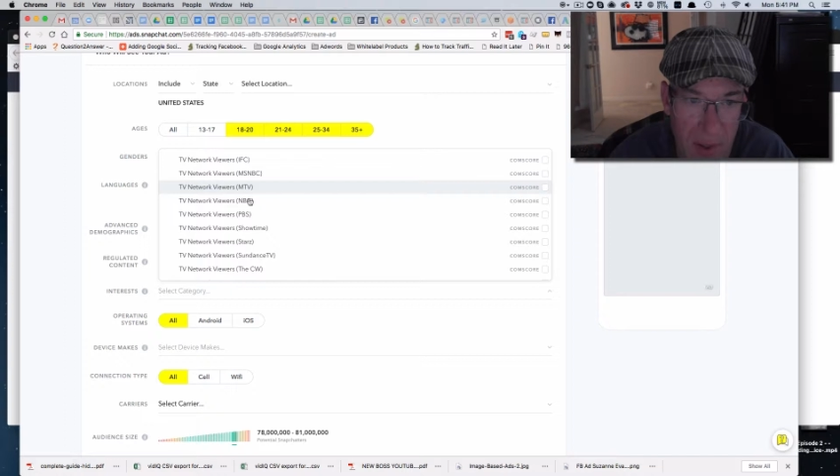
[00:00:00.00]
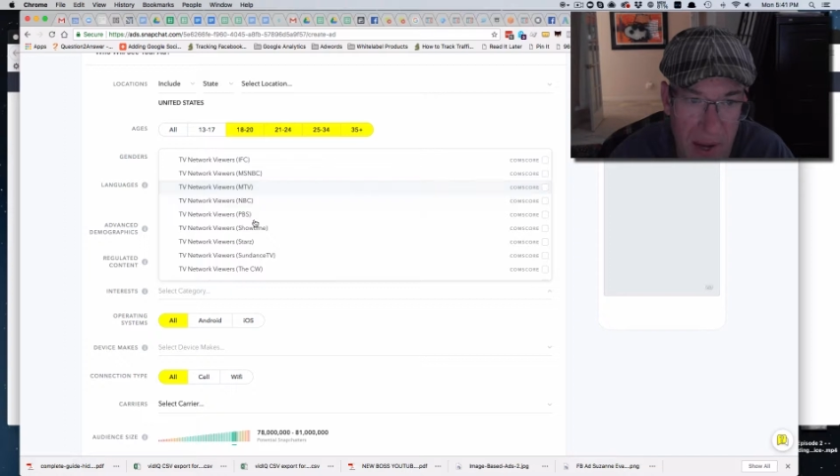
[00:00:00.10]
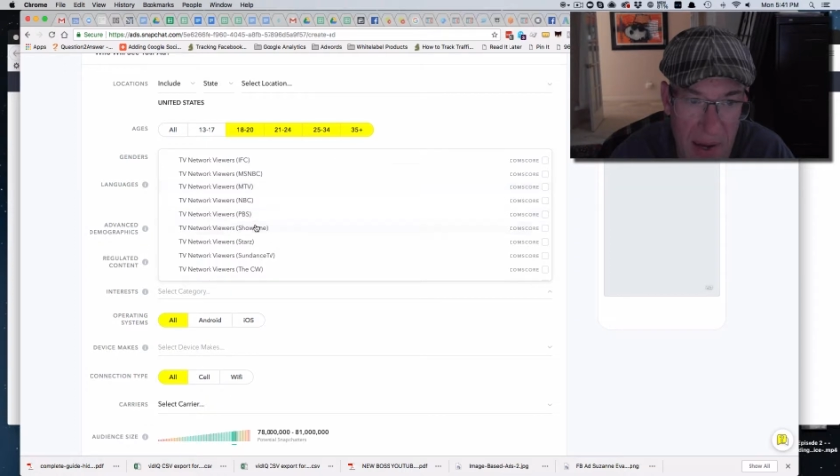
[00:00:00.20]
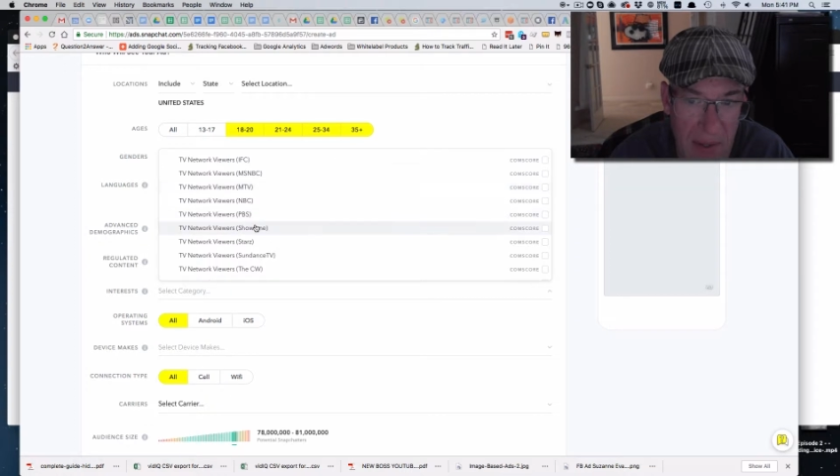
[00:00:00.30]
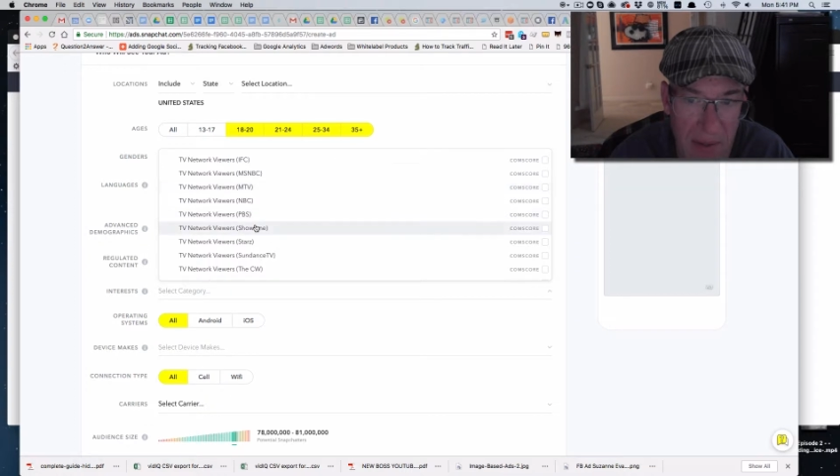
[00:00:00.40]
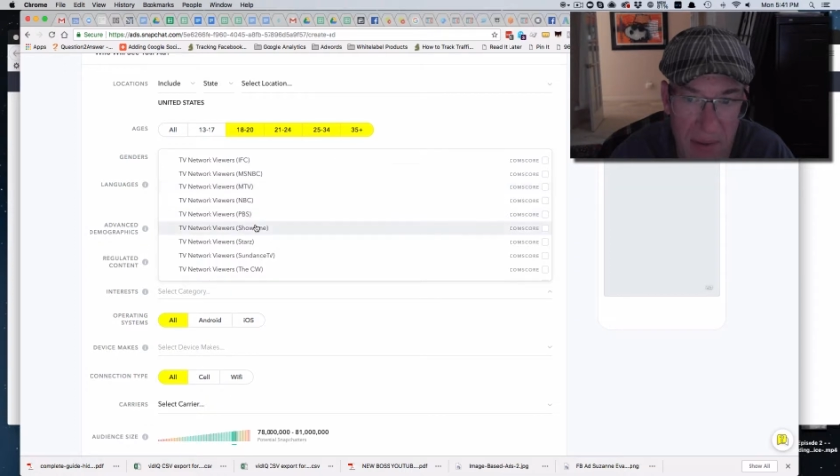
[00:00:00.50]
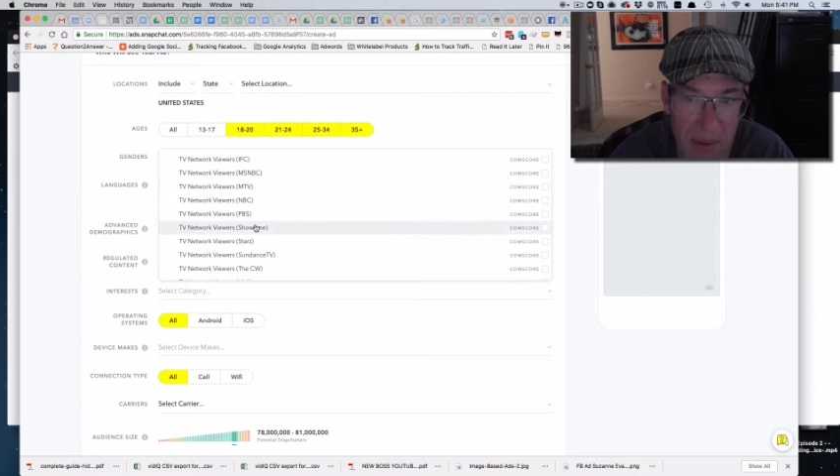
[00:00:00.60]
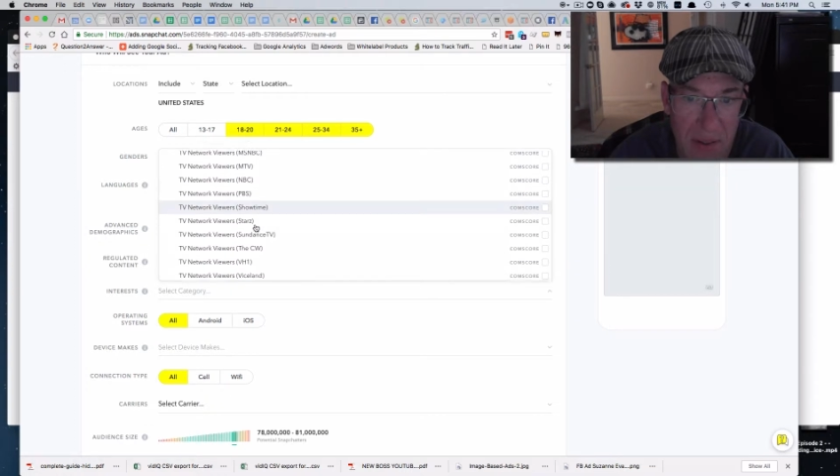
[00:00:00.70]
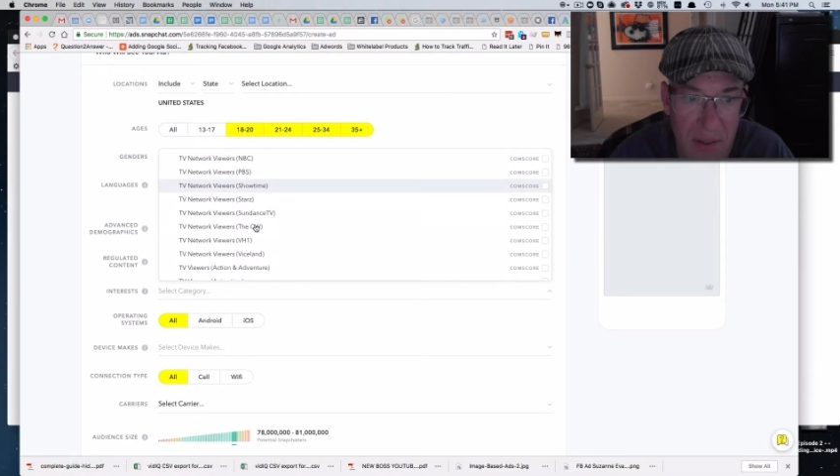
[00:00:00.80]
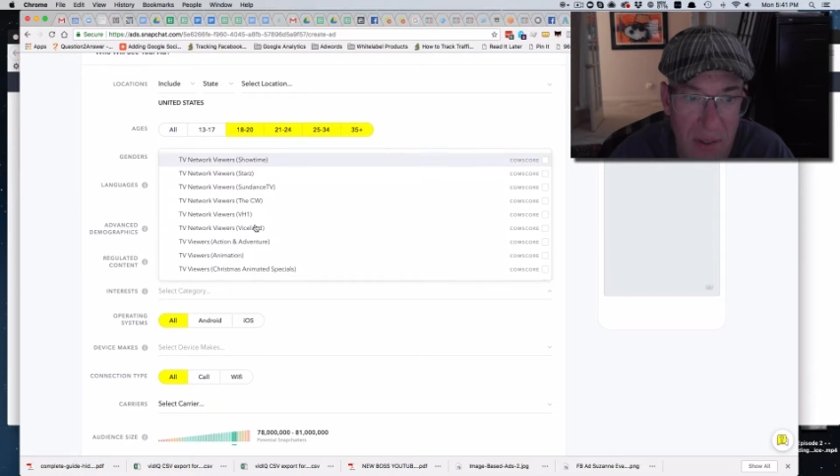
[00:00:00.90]
on
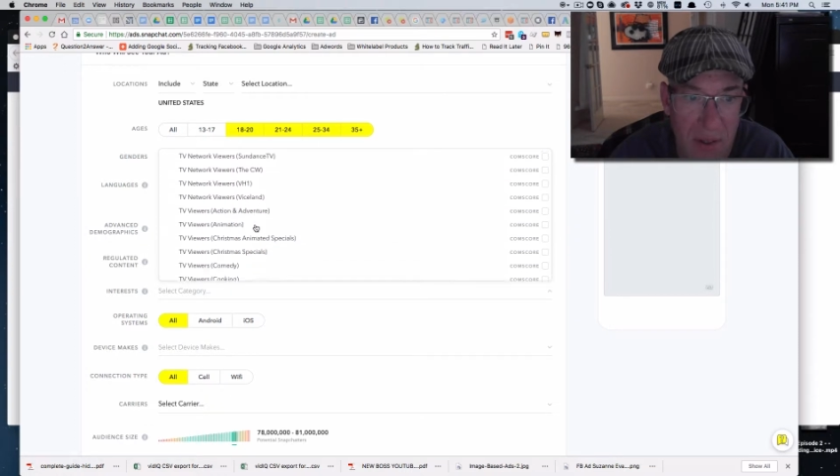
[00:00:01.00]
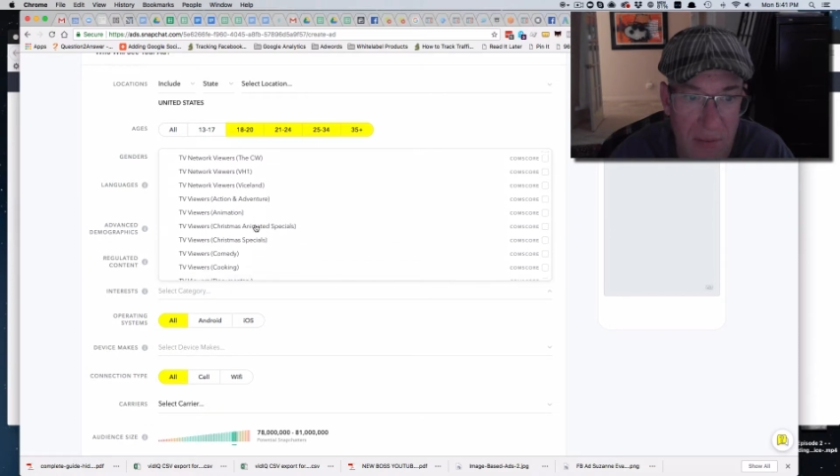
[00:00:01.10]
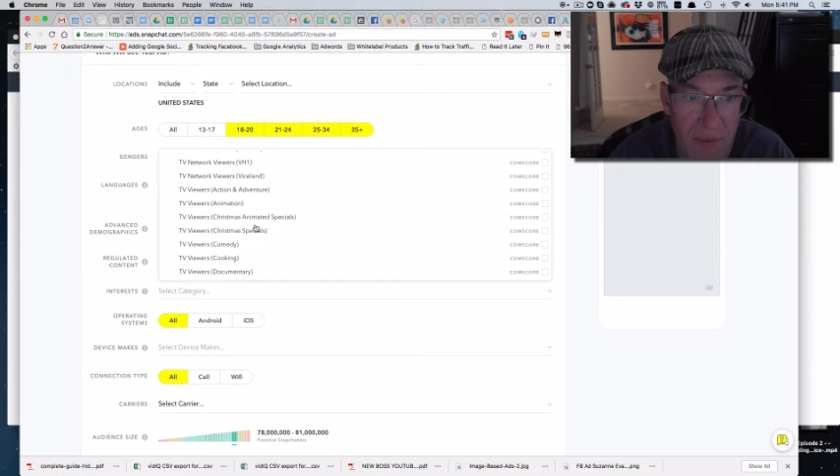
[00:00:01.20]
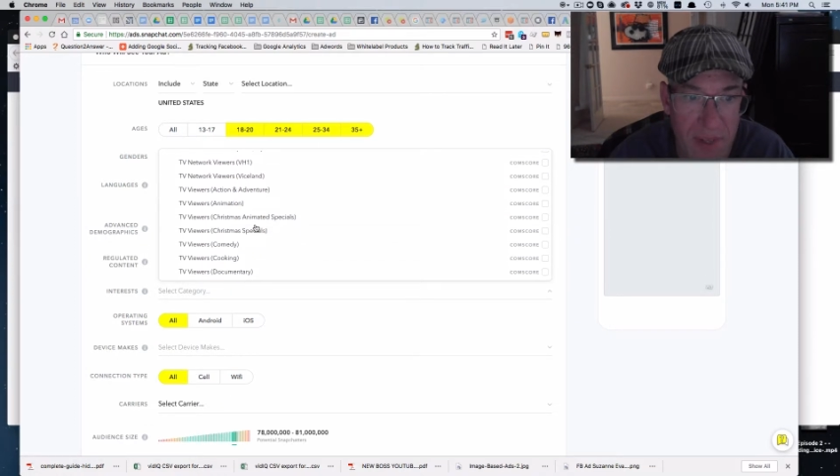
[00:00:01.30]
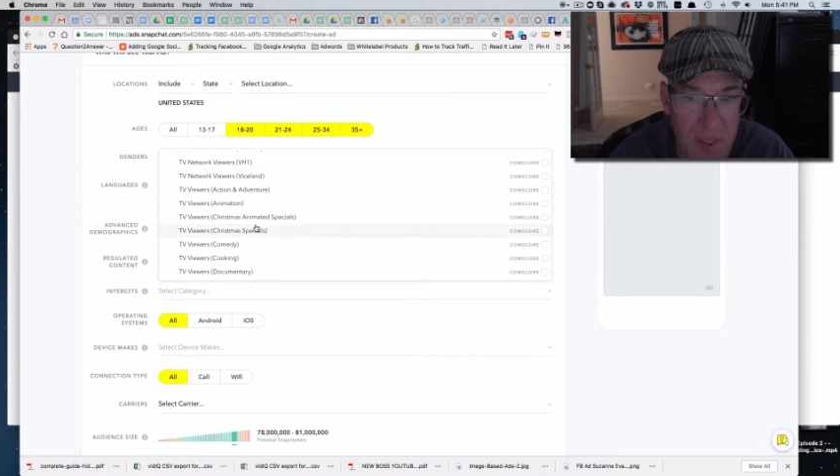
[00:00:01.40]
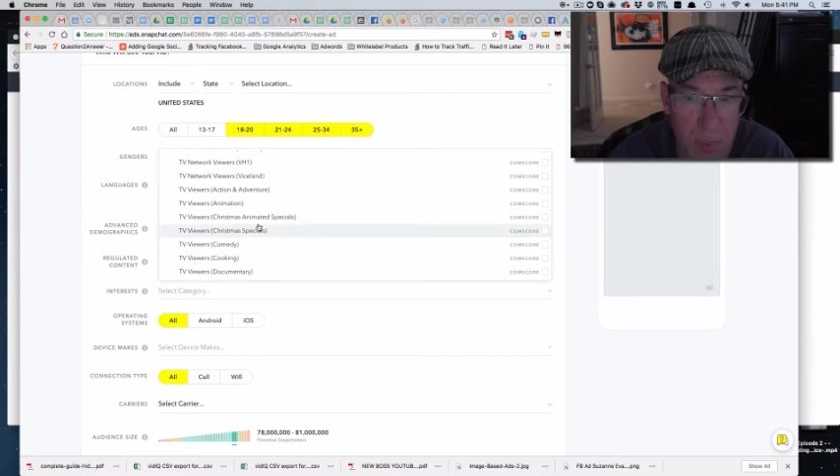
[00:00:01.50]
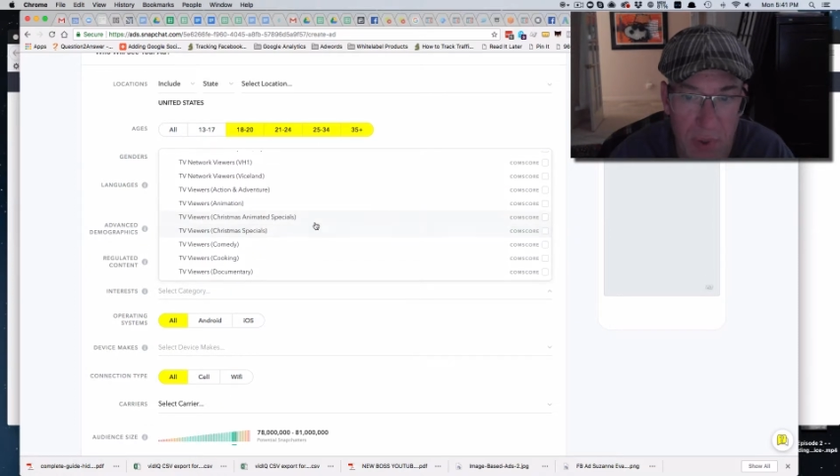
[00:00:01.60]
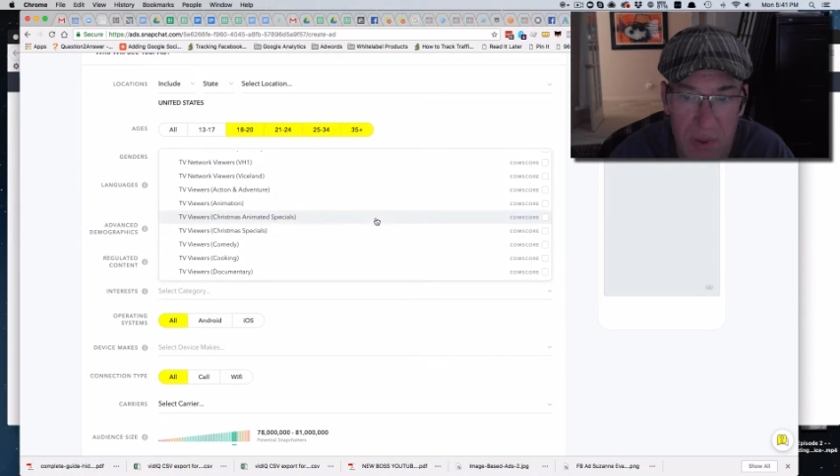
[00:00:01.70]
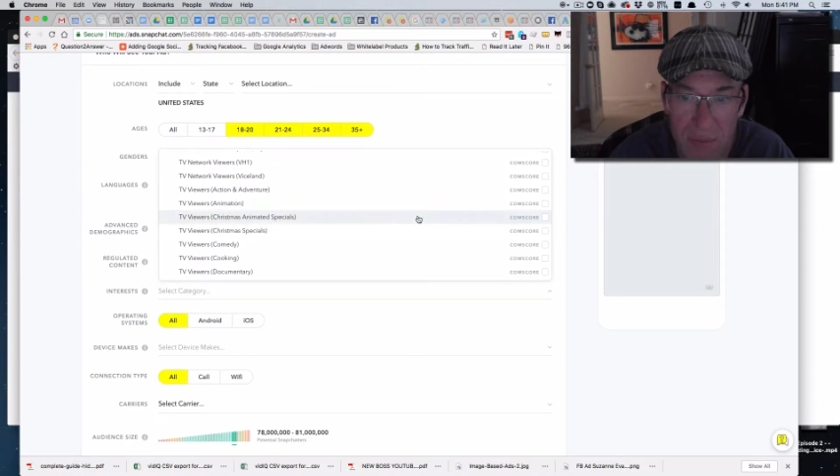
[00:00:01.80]
Facebook.